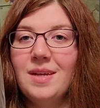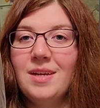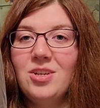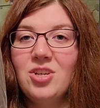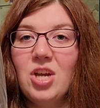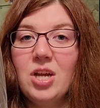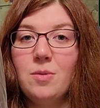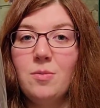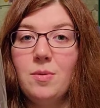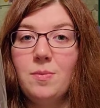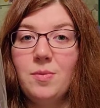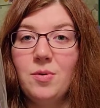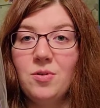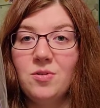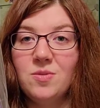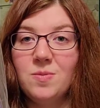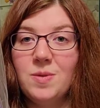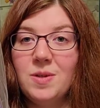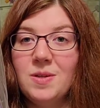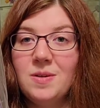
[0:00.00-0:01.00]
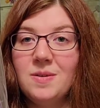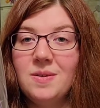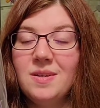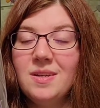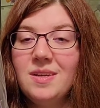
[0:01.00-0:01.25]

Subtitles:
Chadwick Boseman.